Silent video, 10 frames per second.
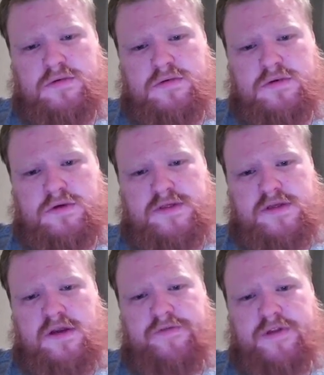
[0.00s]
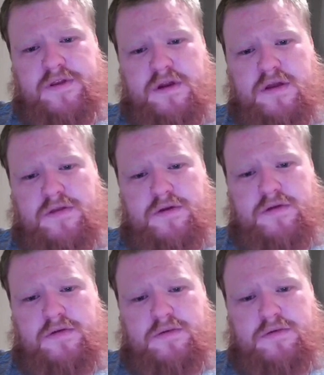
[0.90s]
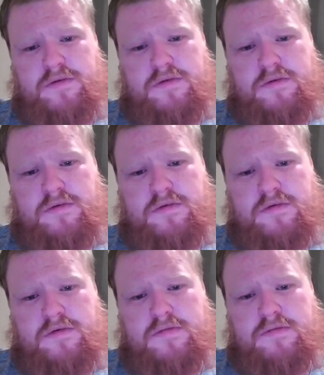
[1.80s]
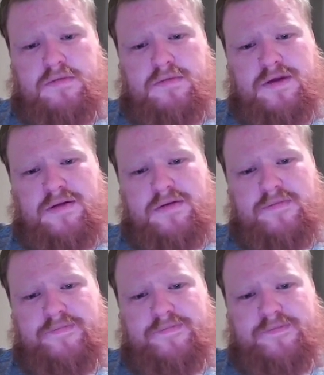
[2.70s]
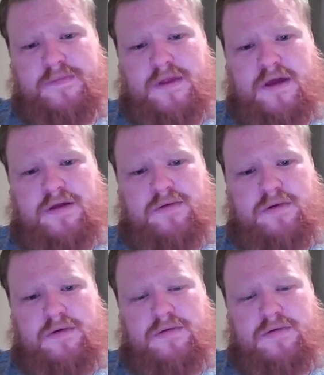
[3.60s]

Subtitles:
Because then I've got the knight there. Well, I don't know.